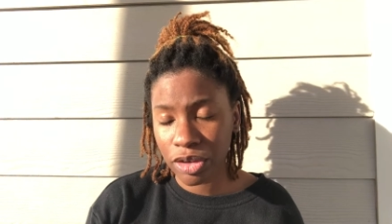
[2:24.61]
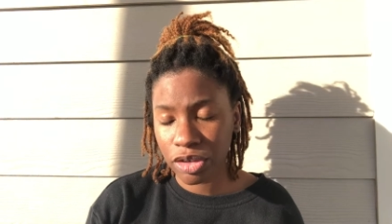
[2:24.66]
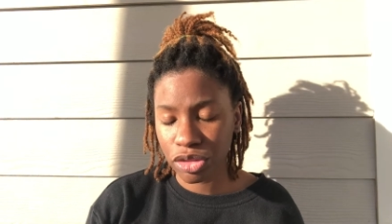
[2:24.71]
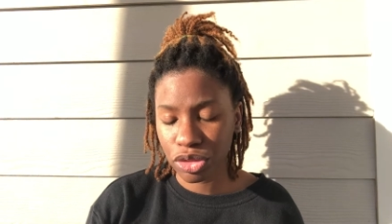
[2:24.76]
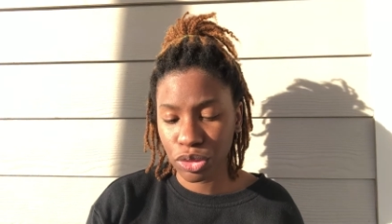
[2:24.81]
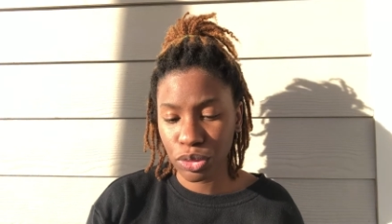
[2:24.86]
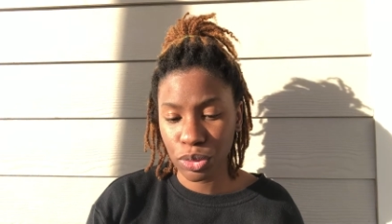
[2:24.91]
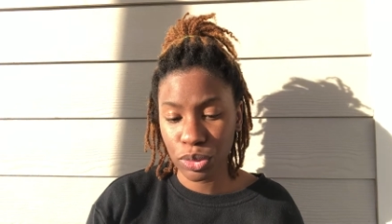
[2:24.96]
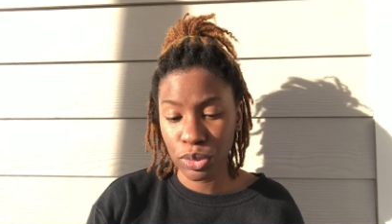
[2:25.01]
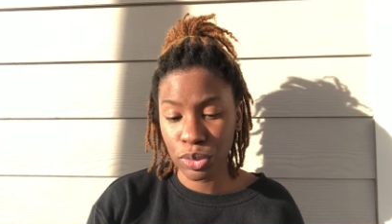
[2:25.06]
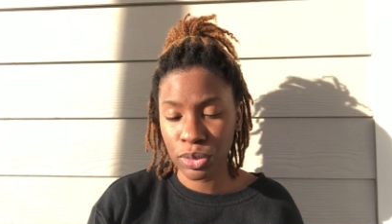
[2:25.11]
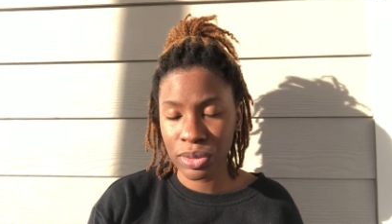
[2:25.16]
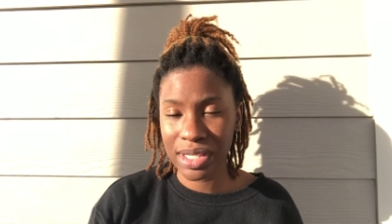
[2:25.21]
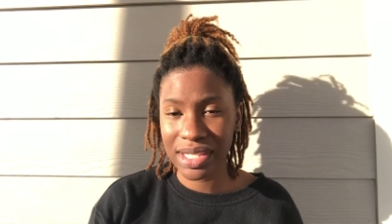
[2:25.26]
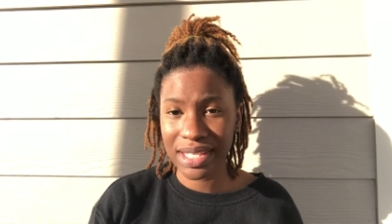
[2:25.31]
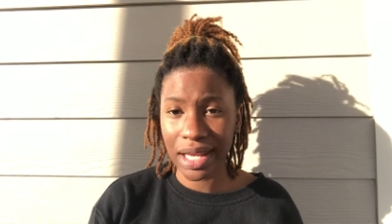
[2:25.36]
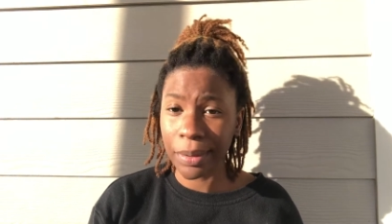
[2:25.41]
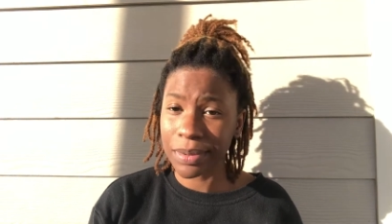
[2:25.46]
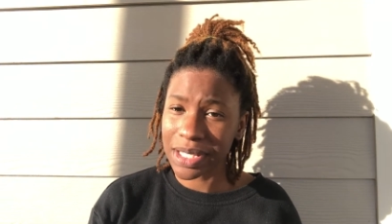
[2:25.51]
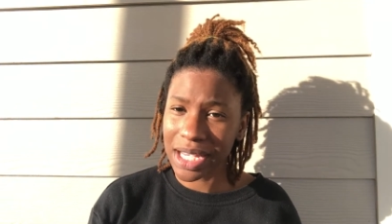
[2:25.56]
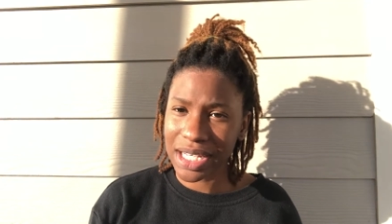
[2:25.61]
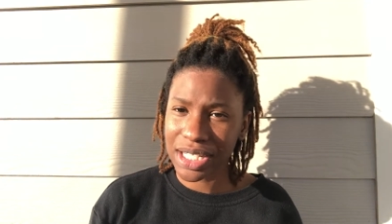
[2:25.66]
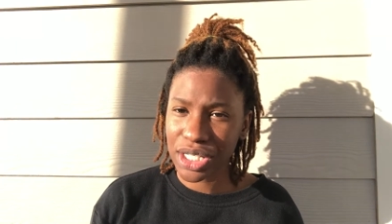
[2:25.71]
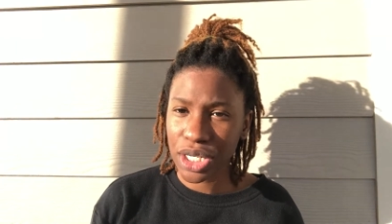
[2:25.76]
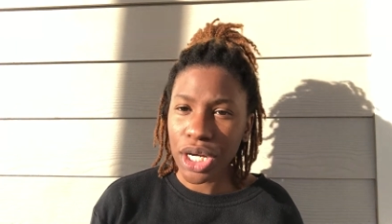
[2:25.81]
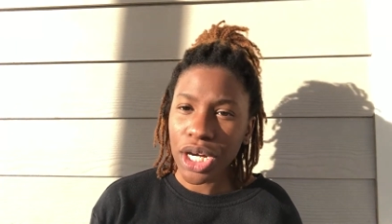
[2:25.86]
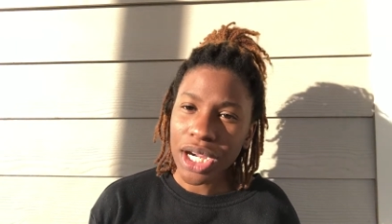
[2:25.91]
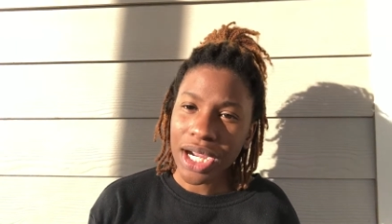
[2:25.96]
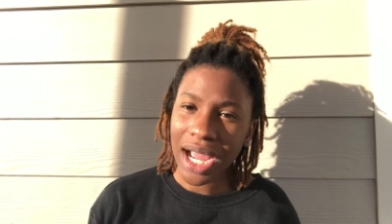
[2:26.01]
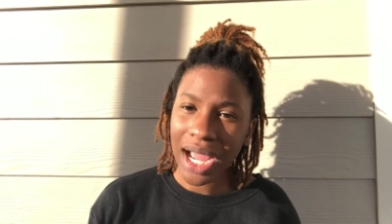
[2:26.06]
through the steps I
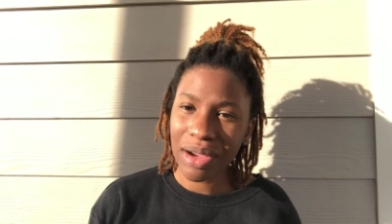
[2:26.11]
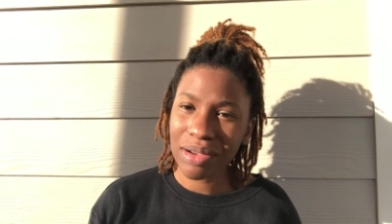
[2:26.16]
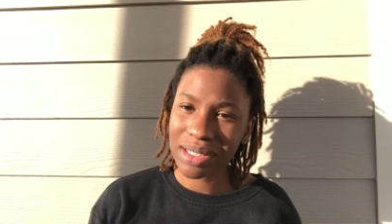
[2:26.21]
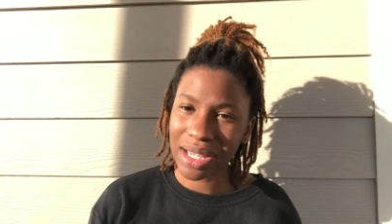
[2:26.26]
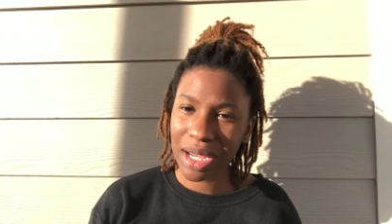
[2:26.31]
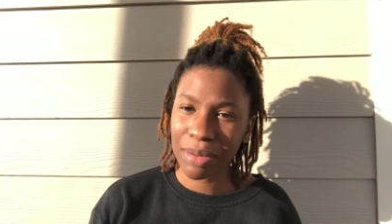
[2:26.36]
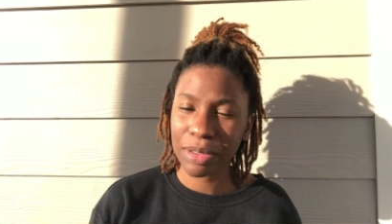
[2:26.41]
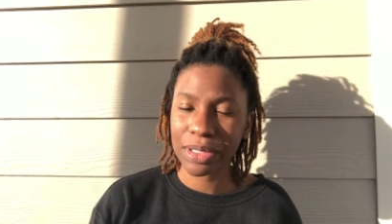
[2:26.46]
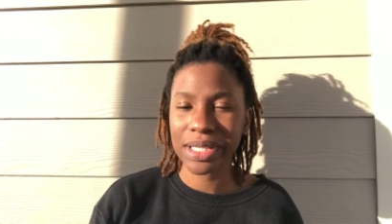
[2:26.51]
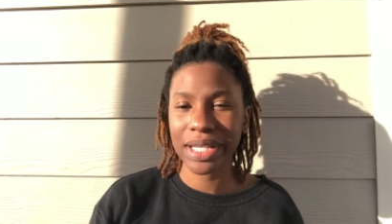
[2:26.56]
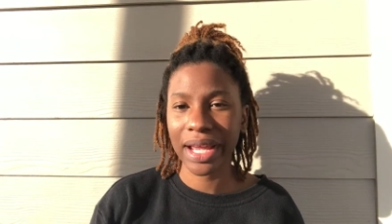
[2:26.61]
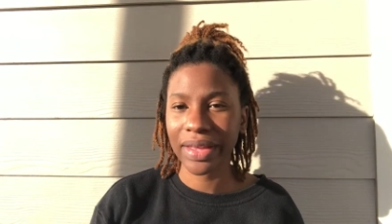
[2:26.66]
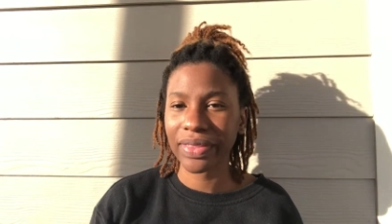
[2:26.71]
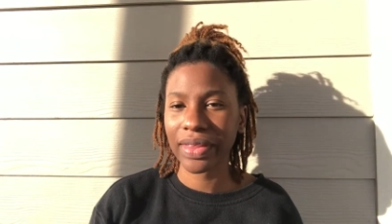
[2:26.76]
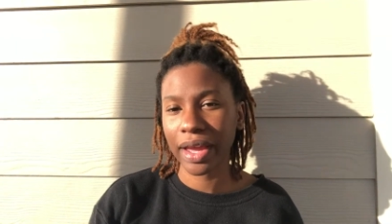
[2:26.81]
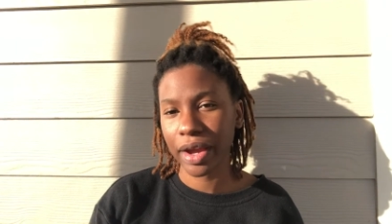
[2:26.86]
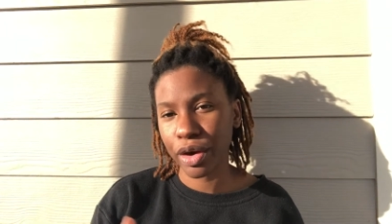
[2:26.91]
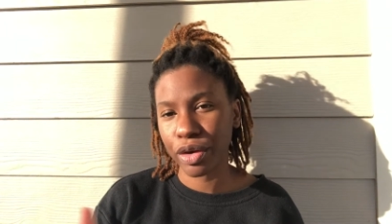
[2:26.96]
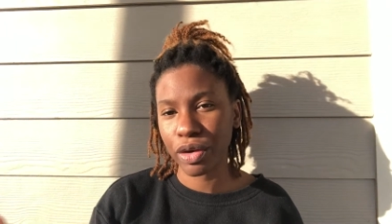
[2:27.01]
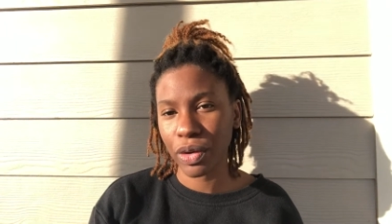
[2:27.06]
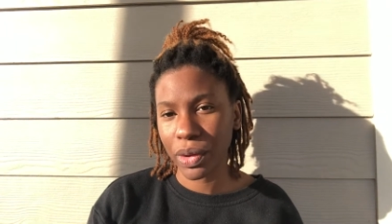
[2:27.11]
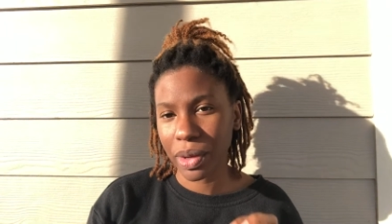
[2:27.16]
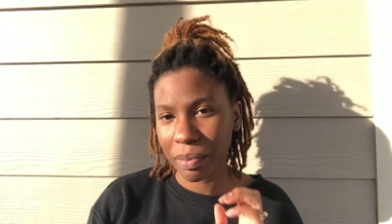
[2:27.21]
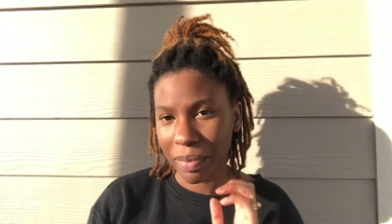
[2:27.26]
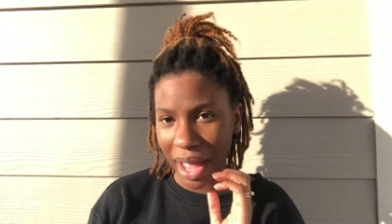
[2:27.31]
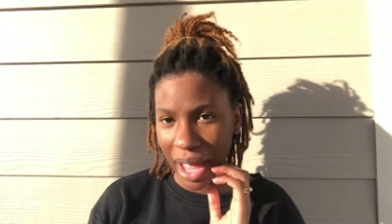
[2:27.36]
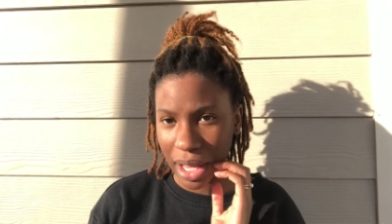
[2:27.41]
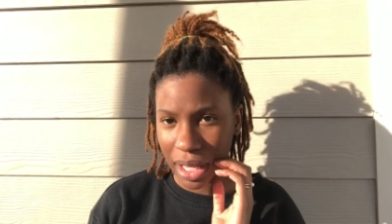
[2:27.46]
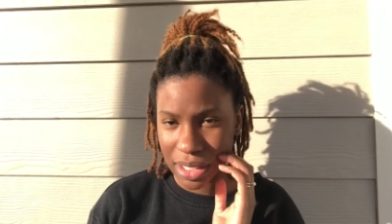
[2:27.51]
took, I was able to get the hair growing back.